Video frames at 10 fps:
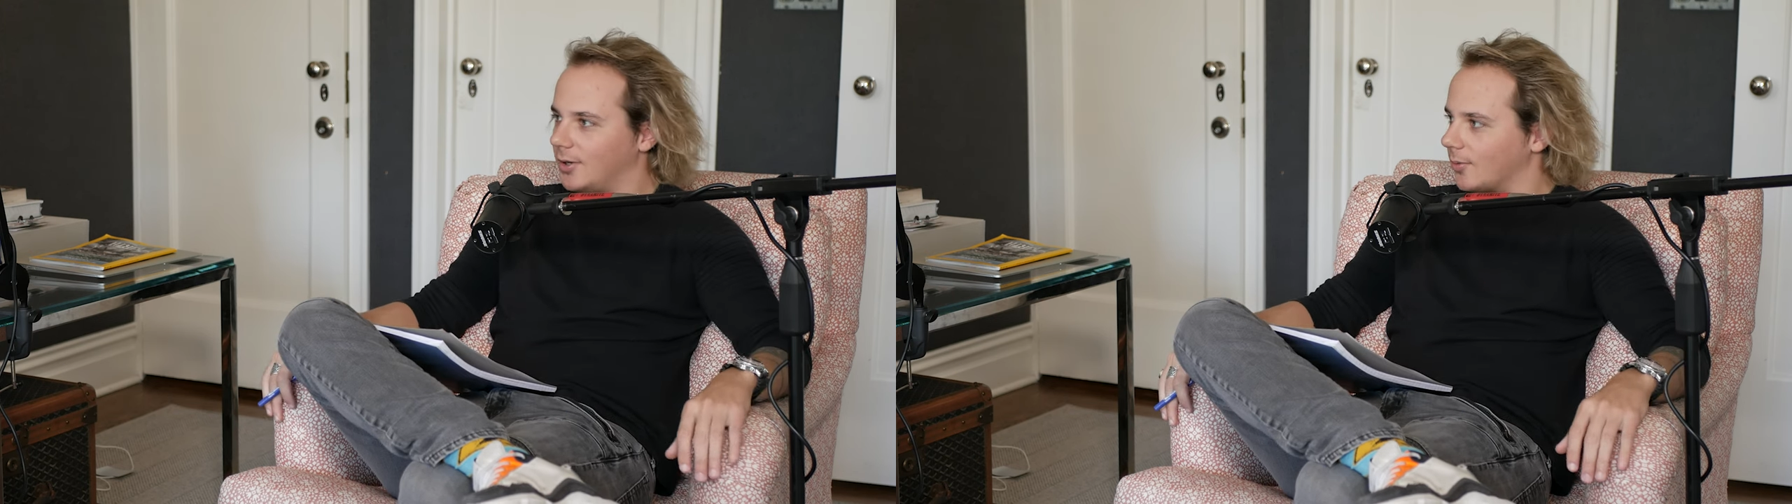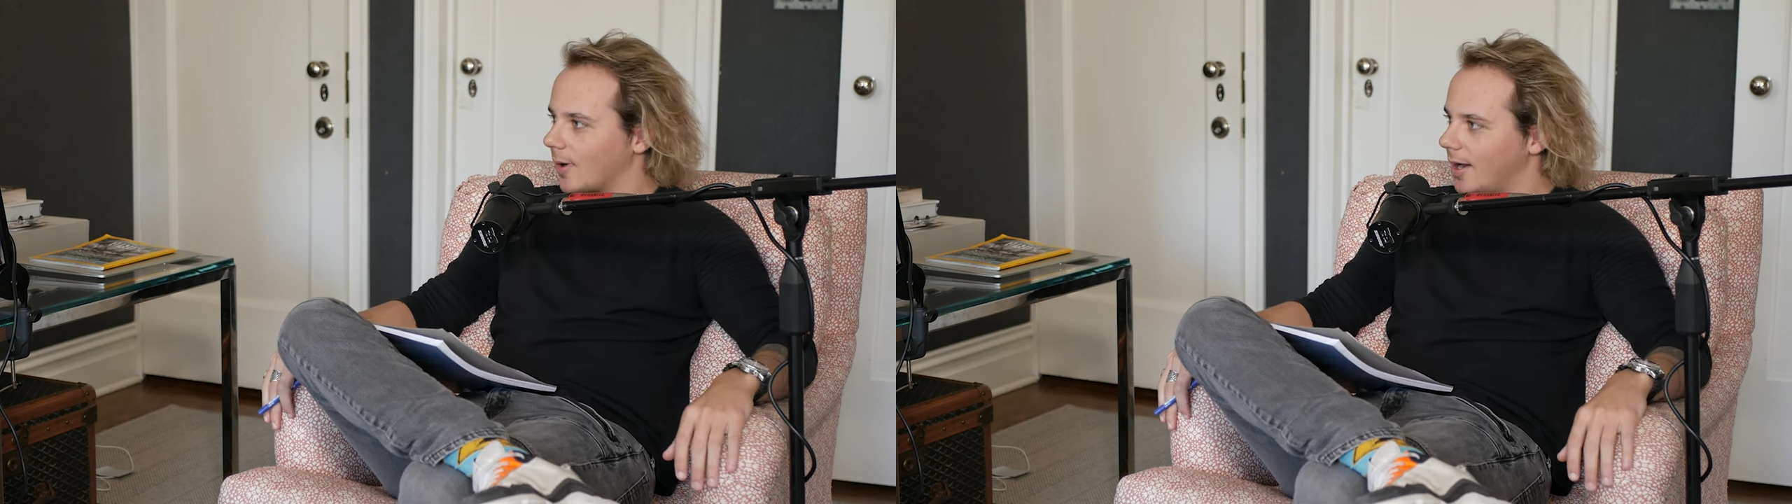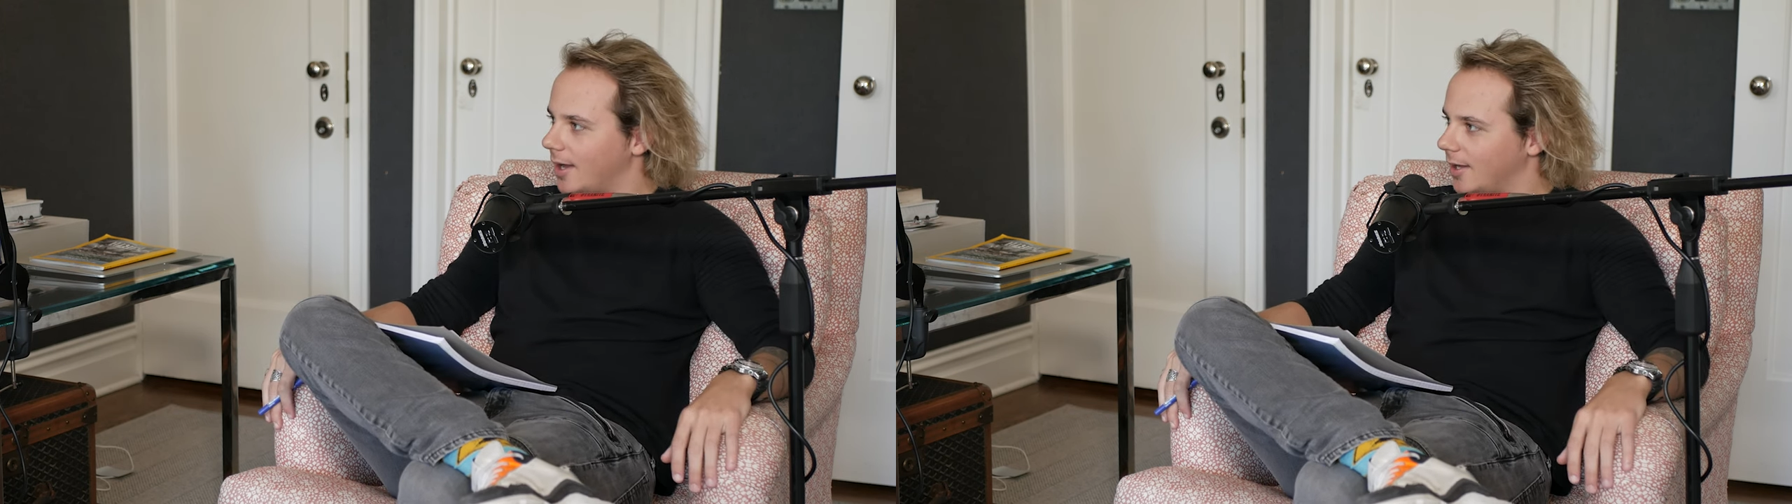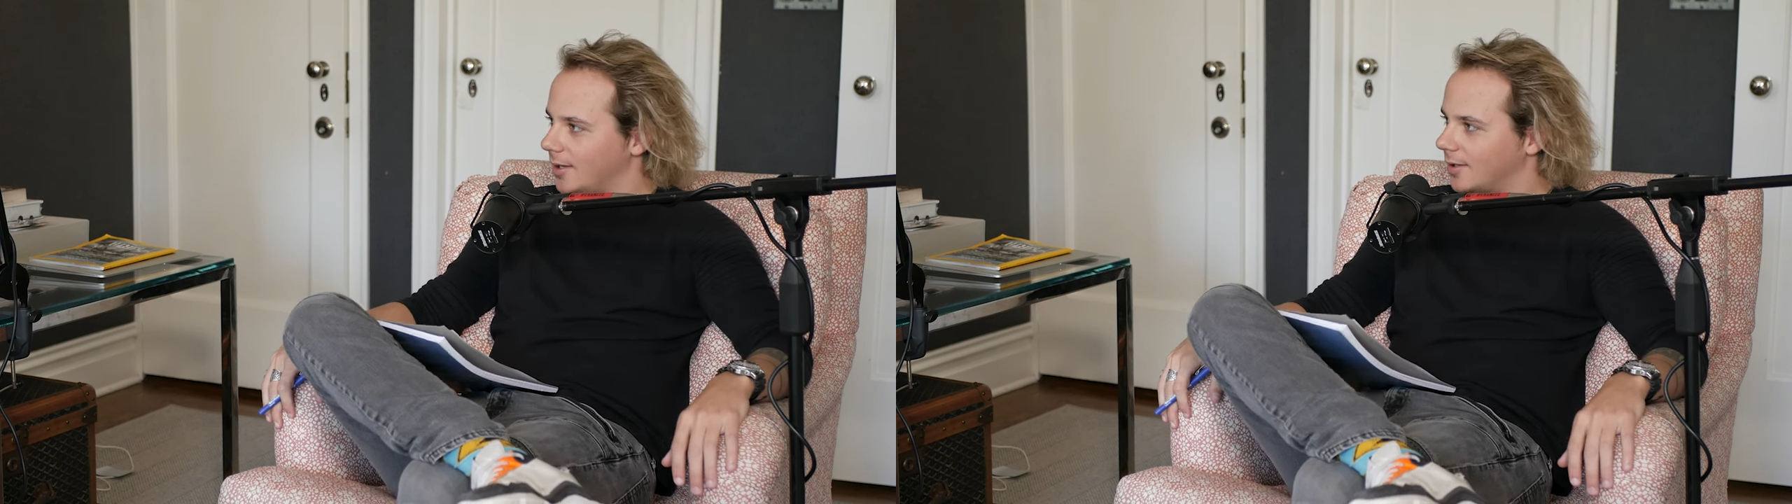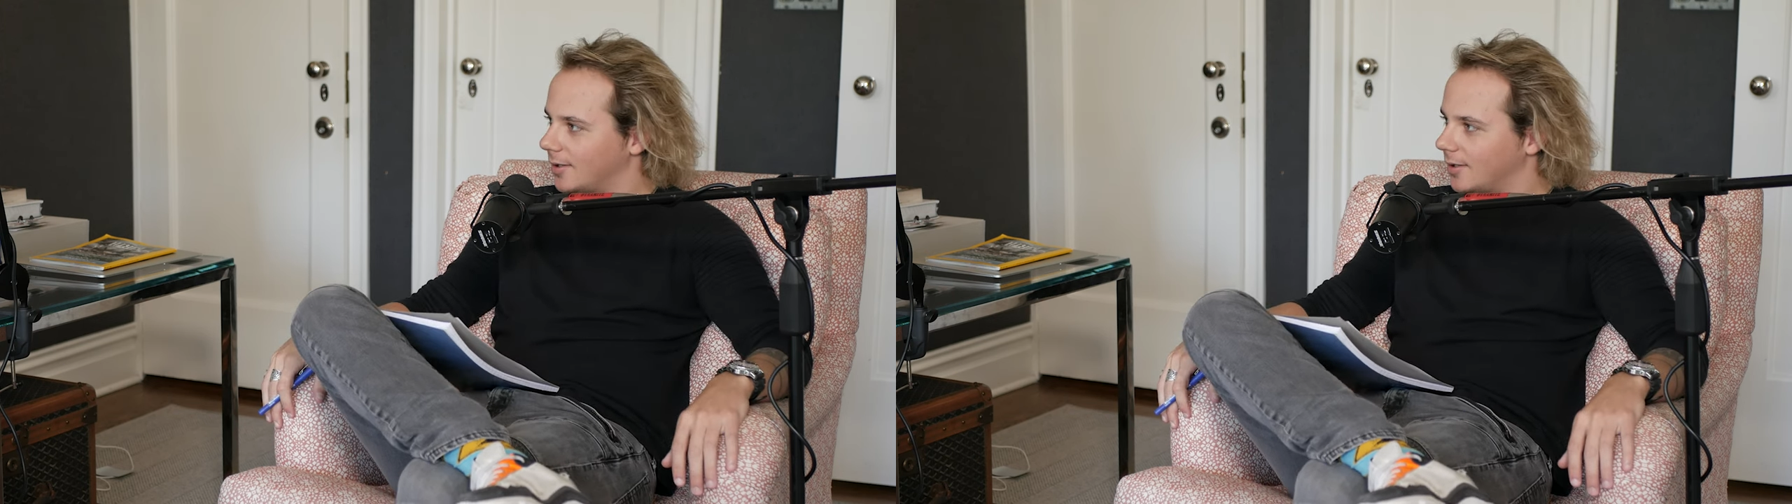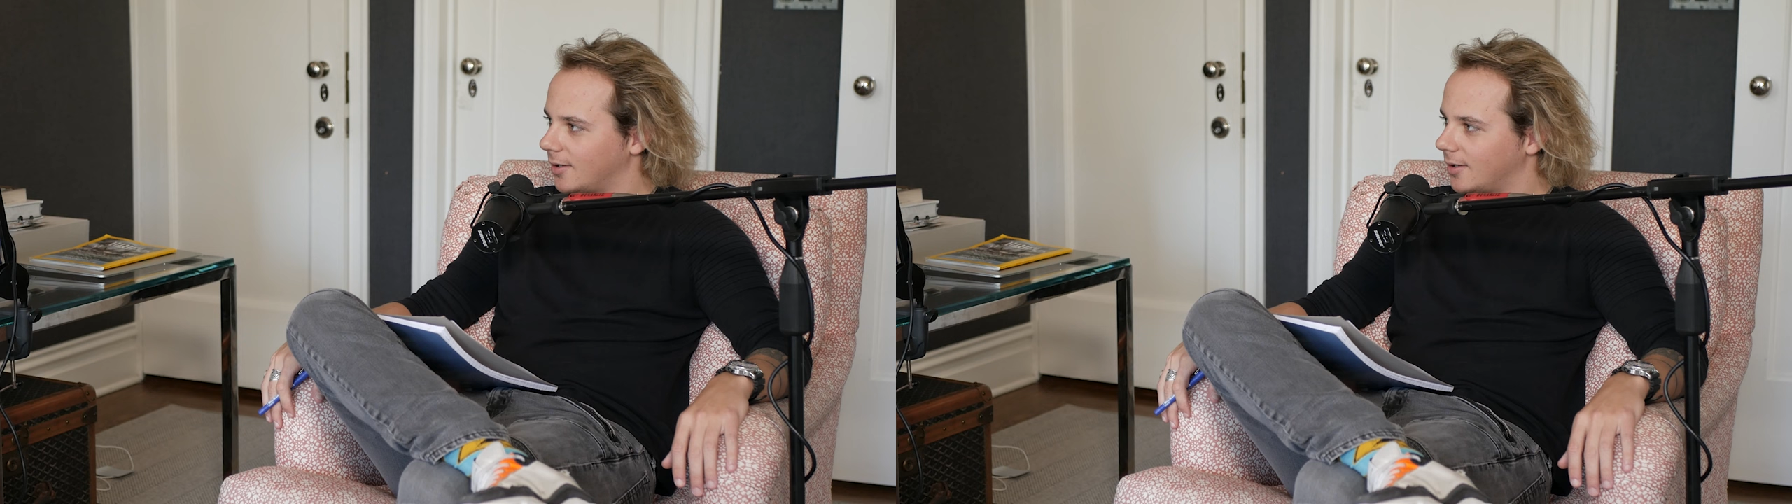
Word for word: gray